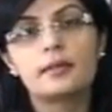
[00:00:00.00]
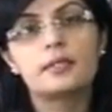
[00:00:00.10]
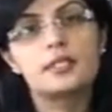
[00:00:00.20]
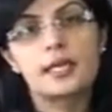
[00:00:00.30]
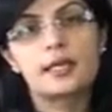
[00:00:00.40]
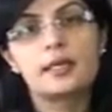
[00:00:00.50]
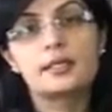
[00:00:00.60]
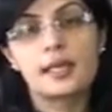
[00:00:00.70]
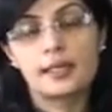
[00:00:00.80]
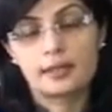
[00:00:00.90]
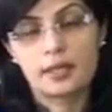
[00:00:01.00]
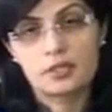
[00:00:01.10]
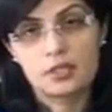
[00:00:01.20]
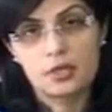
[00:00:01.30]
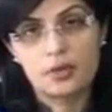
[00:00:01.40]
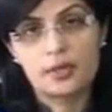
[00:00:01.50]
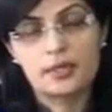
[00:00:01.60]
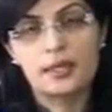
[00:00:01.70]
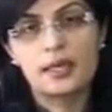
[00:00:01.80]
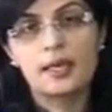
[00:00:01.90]
The second is healthcare
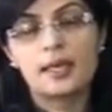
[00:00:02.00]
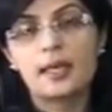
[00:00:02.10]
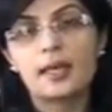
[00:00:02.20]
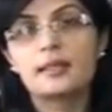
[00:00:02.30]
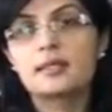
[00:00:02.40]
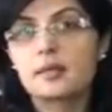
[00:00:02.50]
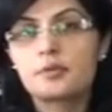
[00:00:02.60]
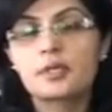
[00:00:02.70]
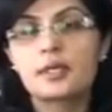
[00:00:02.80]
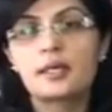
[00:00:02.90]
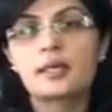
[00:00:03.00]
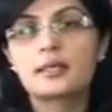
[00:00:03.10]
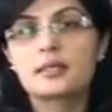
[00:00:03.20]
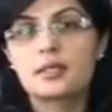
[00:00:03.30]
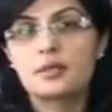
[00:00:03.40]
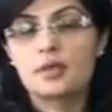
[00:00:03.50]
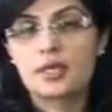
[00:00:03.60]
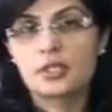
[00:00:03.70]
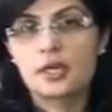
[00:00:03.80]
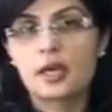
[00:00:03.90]
security. And the subject under
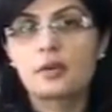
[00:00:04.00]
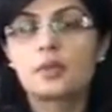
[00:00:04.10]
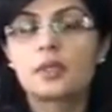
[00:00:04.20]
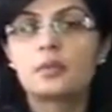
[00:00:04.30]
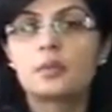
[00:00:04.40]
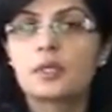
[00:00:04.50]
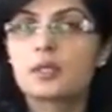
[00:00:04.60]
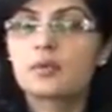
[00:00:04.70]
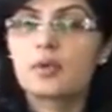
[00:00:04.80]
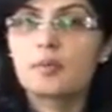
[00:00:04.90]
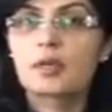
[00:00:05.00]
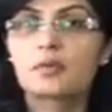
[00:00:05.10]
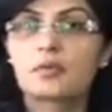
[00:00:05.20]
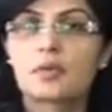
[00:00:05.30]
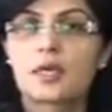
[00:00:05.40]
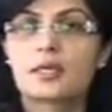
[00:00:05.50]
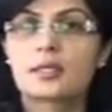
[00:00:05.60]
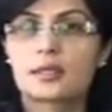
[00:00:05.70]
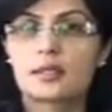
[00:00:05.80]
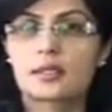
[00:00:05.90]
consideration and within the remit of
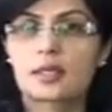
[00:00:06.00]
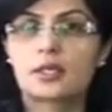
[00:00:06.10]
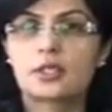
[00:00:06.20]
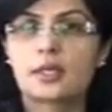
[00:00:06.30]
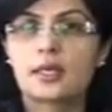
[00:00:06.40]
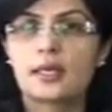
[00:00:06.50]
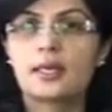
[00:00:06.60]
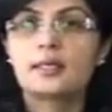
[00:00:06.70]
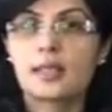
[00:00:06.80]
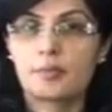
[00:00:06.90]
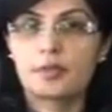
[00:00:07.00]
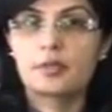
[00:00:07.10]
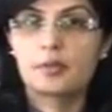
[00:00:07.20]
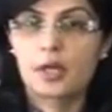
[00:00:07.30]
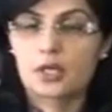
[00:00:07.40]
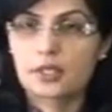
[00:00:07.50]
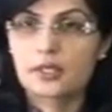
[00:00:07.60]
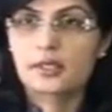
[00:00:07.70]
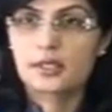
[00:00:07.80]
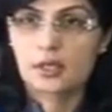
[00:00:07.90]
today's discussion is
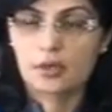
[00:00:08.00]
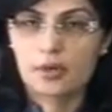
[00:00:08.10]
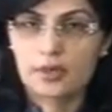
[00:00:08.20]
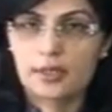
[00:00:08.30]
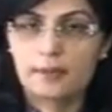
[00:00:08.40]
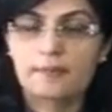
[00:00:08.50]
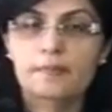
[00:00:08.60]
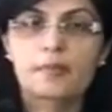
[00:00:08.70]
epidemiological security.